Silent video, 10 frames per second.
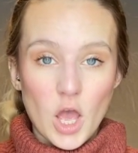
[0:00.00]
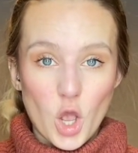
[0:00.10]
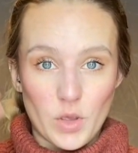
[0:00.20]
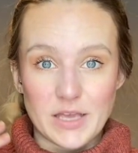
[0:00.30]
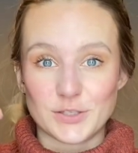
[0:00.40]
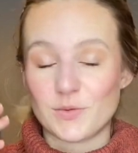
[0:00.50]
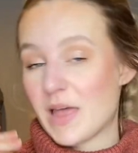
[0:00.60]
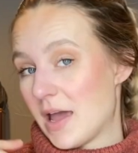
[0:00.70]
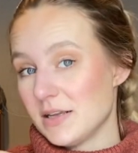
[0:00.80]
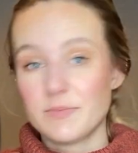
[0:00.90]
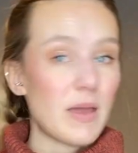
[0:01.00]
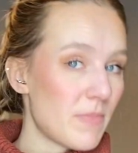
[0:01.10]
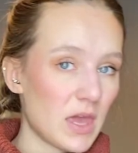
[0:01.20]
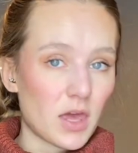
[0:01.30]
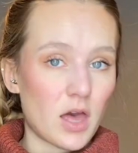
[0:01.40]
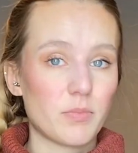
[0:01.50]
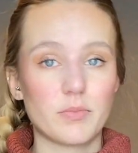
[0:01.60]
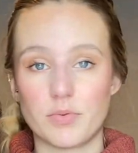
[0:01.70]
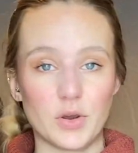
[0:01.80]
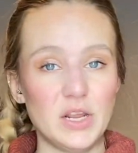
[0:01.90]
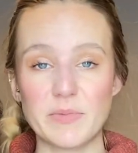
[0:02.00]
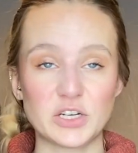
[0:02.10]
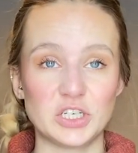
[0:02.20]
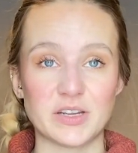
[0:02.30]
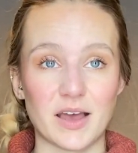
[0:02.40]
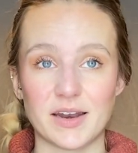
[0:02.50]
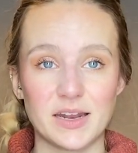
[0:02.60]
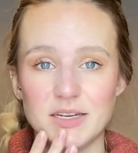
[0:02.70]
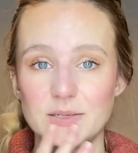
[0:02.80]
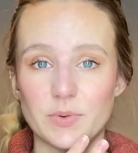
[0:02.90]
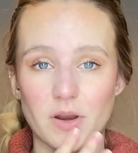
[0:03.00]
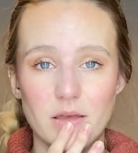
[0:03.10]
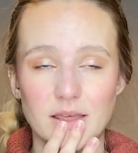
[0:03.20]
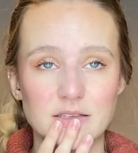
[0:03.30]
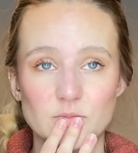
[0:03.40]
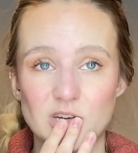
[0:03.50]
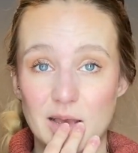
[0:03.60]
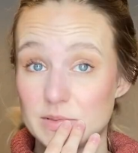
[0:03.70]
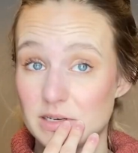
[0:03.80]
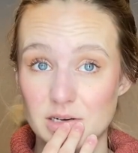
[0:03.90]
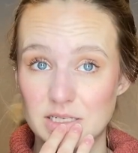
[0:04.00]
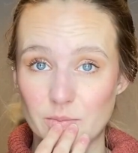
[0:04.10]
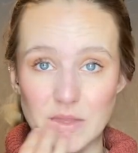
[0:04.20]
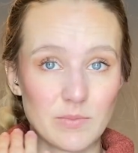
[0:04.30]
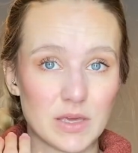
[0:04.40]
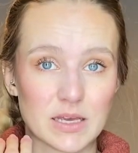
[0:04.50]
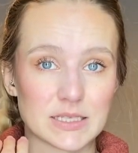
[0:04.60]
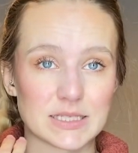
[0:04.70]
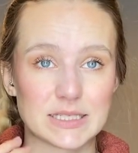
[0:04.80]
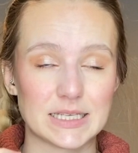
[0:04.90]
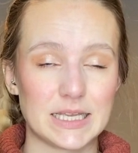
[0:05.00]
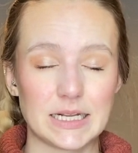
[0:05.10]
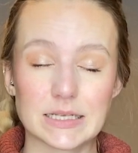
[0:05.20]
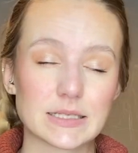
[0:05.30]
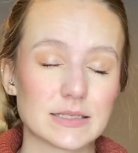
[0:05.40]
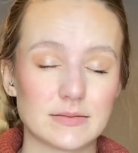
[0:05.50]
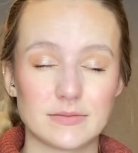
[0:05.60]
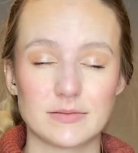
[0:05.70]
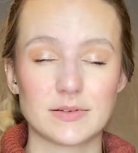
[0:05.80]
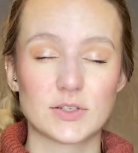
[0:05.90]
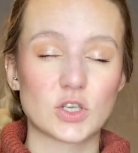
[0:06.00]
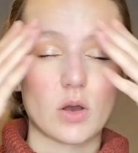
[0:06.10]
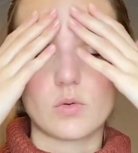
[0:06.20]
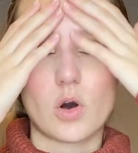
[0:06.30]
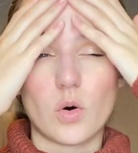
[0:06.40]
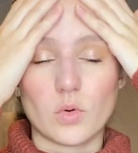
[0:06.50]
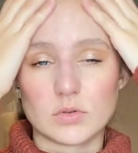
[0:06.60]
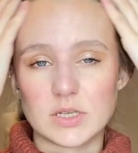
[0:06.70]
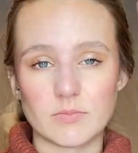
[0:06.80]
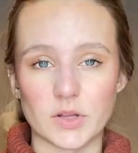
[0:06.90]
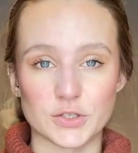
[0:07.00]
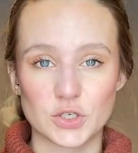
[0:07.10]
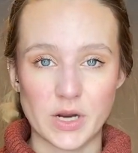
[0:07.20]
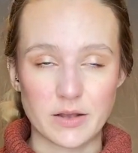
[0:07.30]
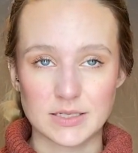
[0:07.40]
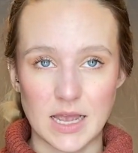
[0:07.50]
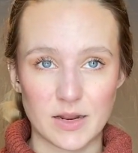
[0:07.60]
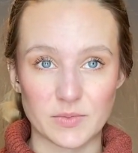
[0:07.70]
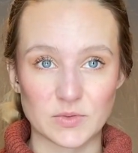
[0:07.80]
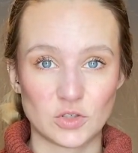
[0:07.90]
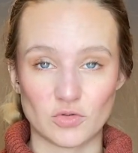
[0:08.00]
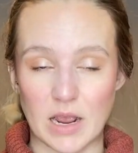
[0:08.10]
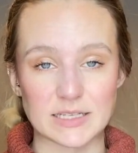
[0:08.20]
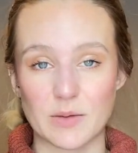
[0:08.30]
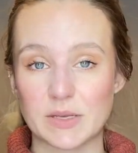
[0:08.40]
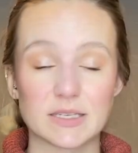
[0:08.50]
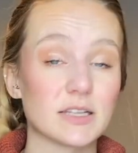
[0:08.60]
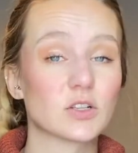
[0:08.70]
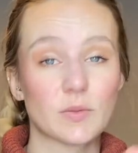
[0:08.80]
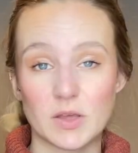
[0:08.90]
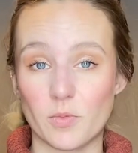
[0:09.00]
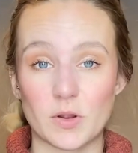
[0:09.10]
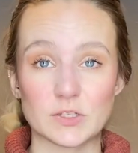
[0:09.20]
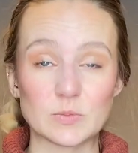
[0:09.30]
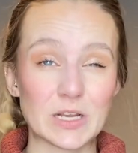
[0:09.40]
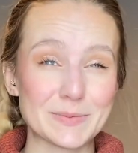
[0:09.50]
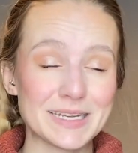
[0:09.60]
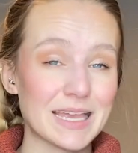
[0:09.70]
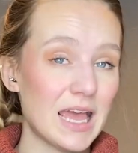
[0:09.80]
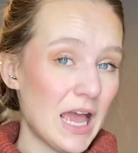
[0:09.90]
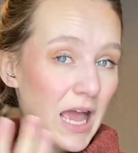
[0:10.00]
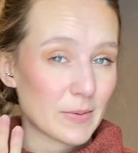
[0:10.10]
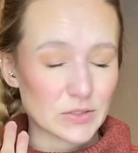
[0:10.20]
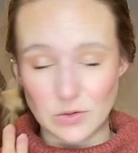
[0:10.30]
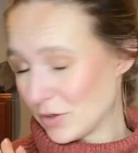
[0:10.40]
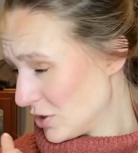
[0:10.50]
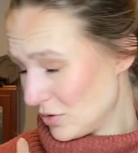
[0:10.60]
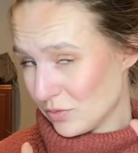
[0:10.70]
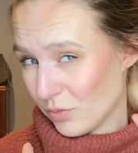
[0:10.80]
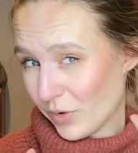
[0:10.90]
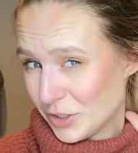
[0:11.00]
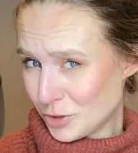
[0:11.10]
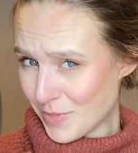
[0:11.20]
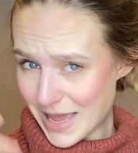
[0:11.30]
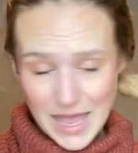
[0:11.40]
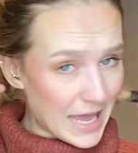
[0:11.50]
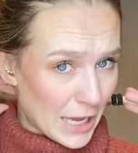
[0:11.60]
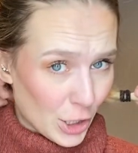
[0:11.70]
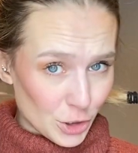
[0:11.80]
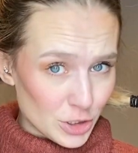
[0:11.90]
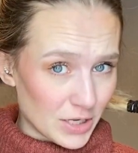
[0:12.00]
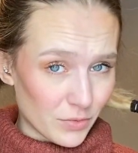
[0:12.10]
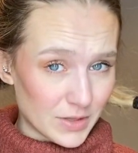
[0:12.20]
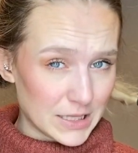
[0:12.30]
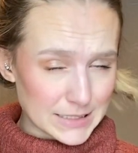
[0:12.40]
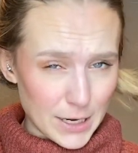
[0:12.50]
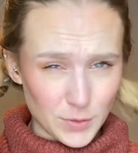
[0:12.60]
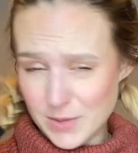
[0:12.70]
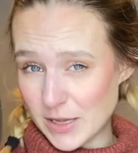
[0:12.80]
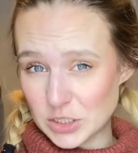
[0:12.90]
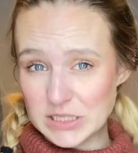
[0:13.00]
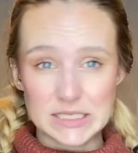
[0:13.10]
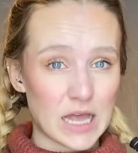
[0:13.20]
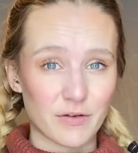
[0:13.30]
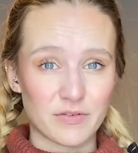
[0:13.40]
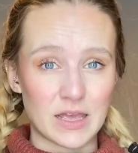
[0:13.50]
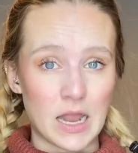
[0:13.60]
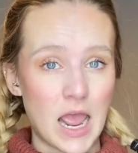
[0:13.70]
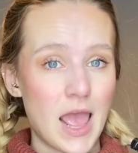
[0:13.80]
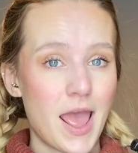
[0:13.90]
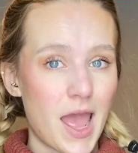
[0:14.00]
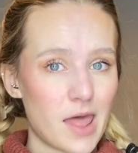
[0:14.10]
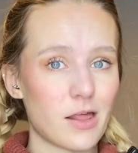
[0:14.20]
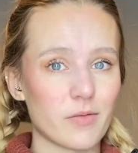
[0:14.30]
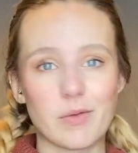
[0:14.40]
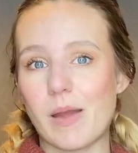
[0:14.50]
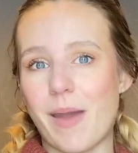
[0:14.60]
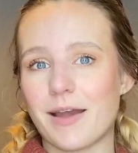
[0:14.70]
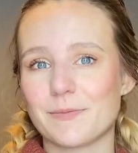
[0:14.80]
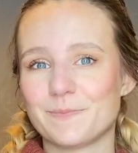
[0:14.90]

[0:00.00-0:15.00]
Okay, so that is my makeup pretty much done. I need to put on like some chapstick or something because it is so cold and blustery outside. It dries out my skin, so let me go put on some chapstick. I'm also going to redo my hair. I don't think this hair really matches this outfit, and then I'll be right back.